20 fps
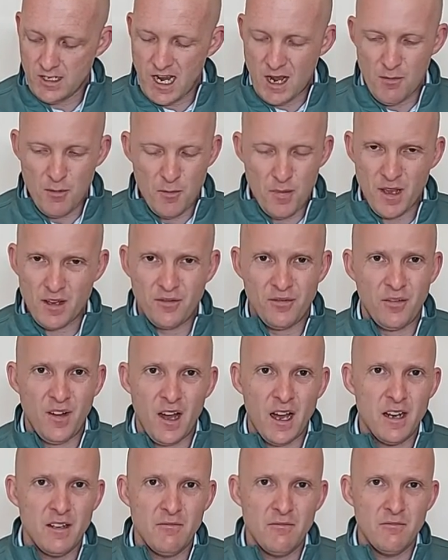I'm a big
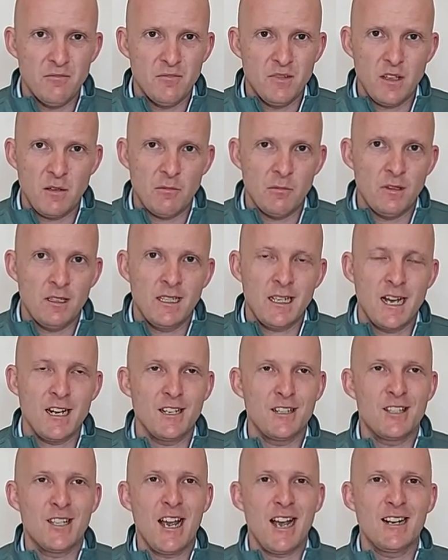fan. The
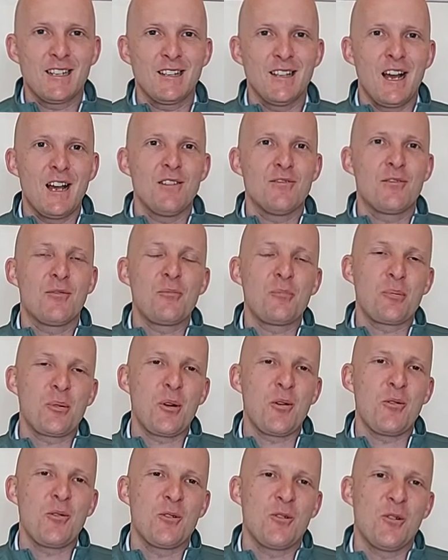kind of tagline from
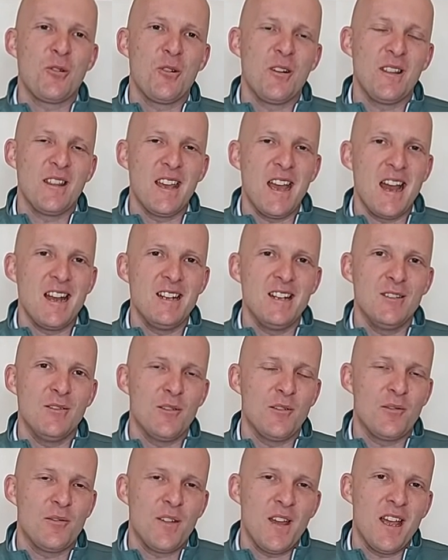Procore at the end of
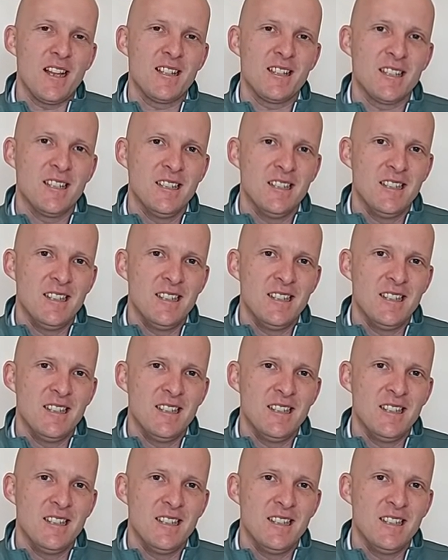a fit